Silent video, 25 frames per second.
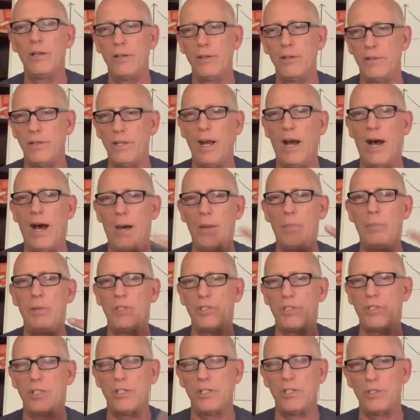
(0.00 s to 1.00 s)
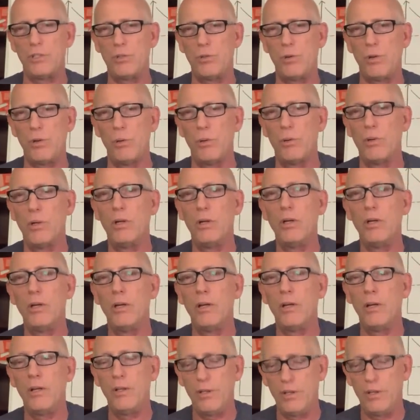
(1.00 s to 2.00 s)
the opposite is true
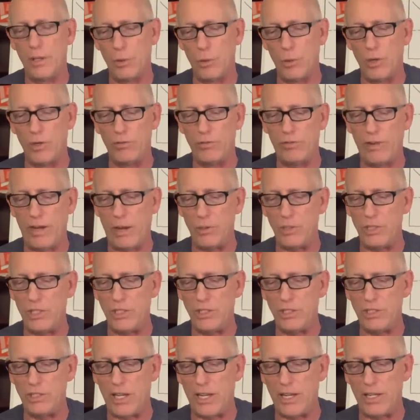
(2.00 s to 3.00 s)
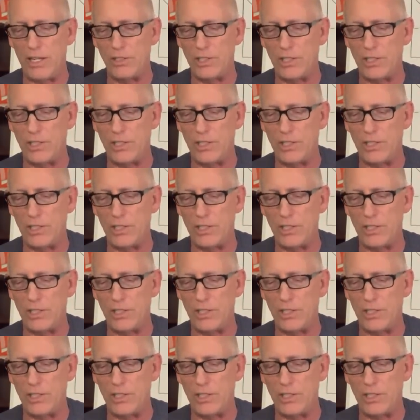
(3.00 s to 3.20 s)
that when Fauci says